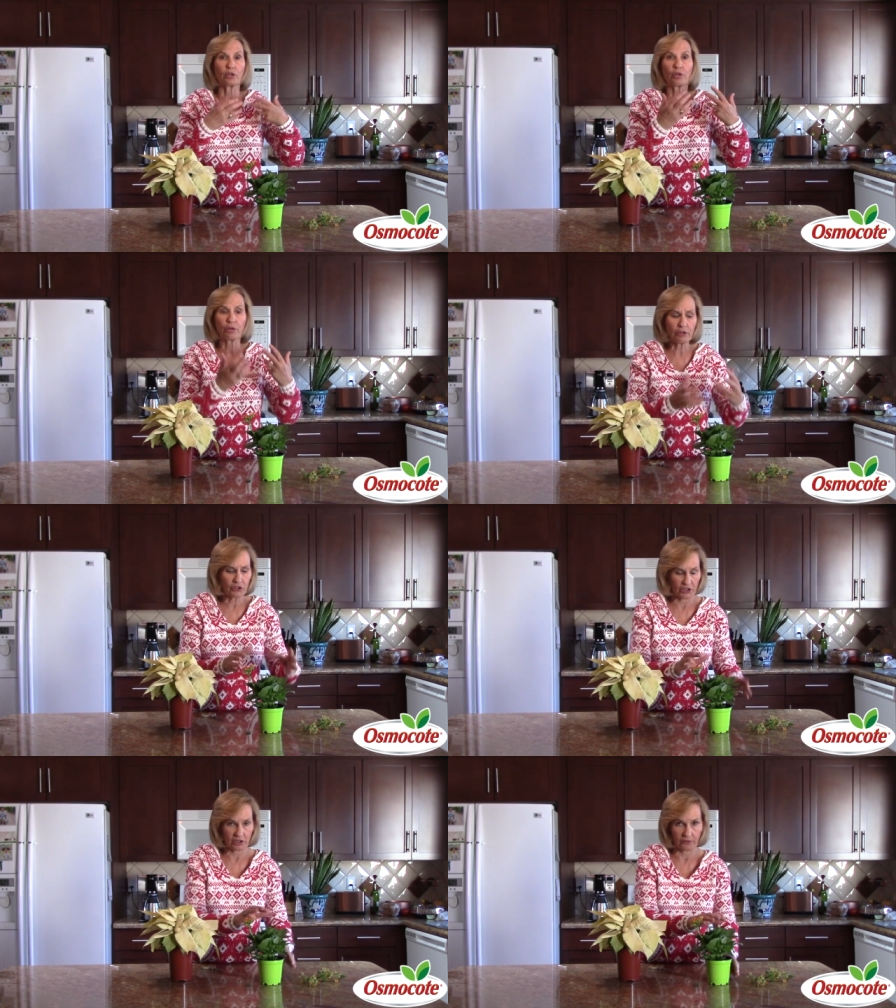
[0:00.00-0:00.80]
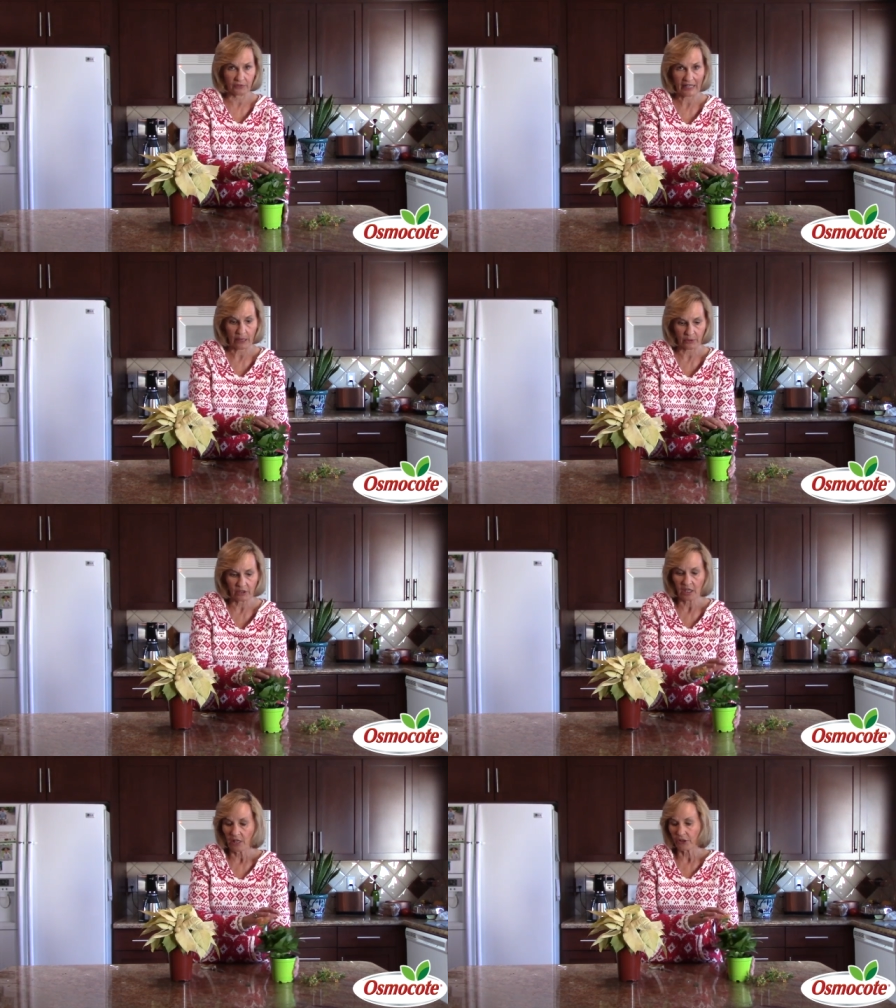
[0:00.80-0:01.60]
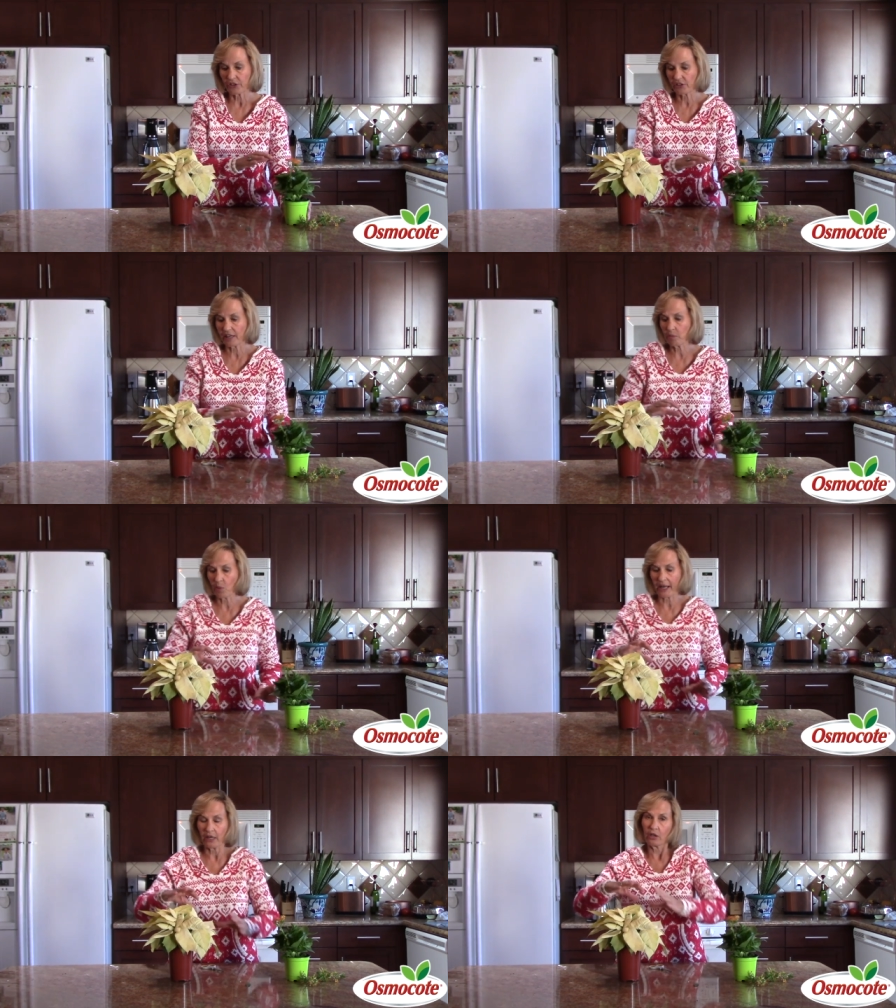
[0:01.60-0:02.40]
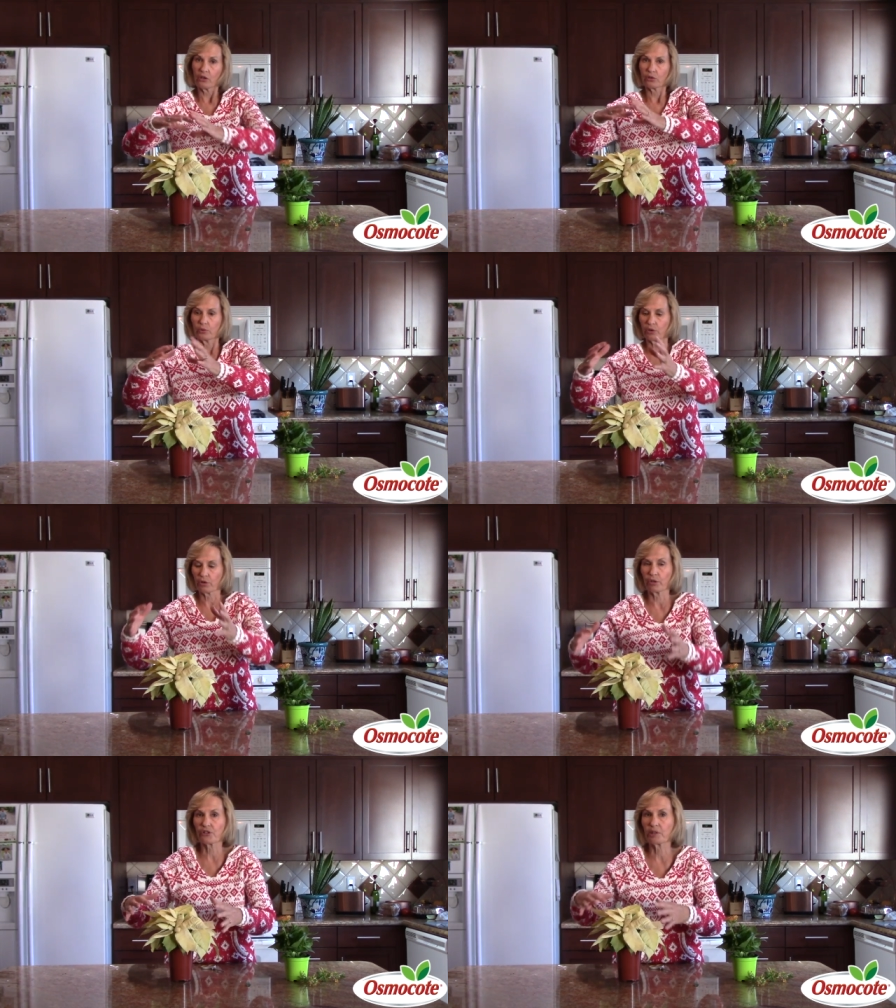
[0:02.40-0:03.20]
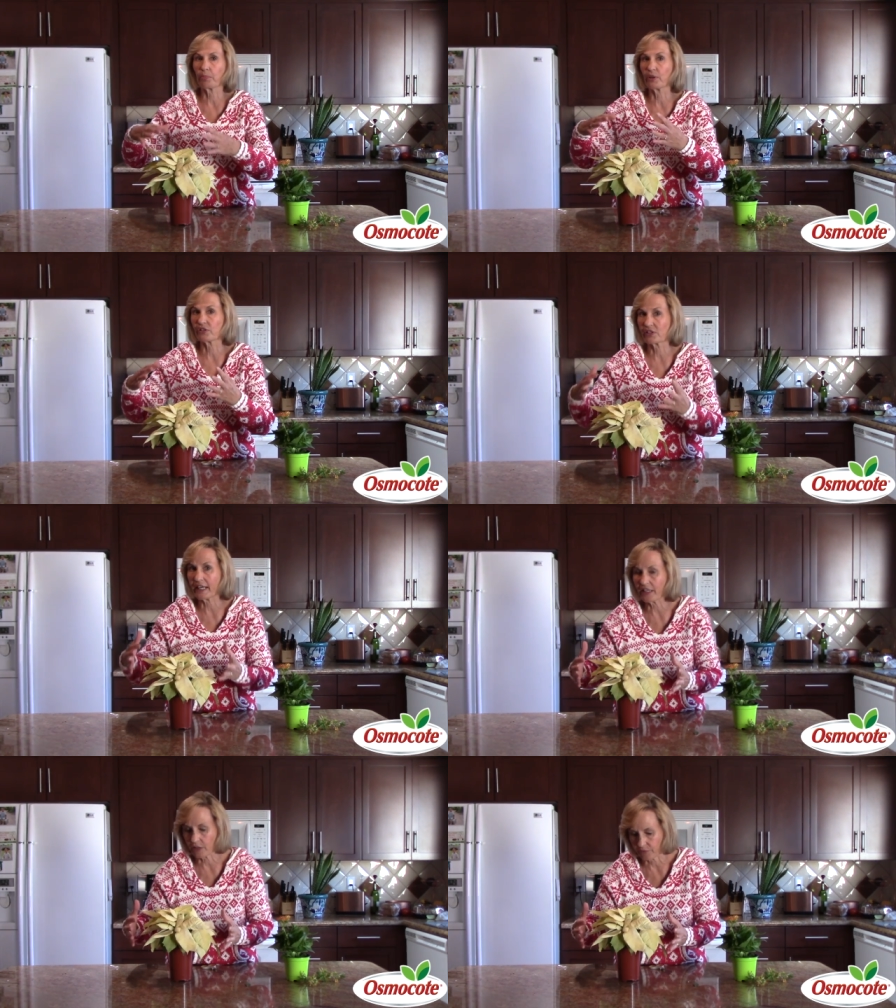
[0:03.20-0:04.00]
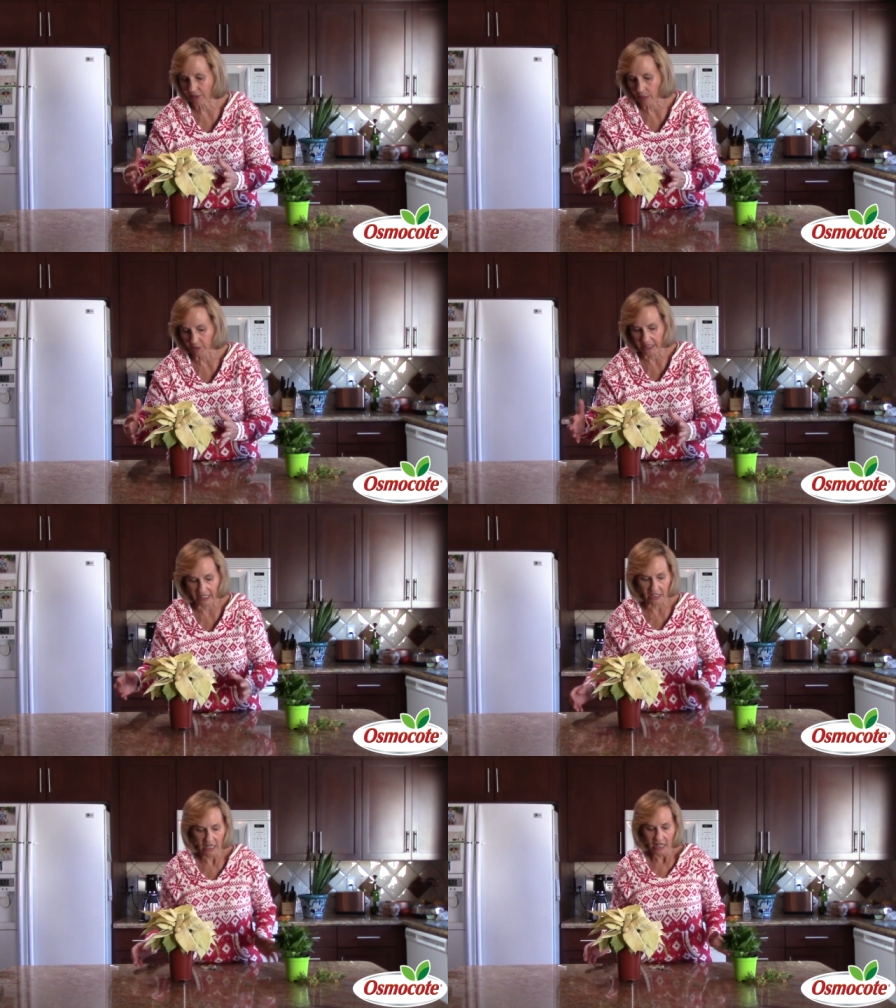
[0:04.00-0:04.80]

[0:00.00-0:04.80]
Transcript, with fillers: encourage it to flower, the same way to encourage the poinsettia to flower again,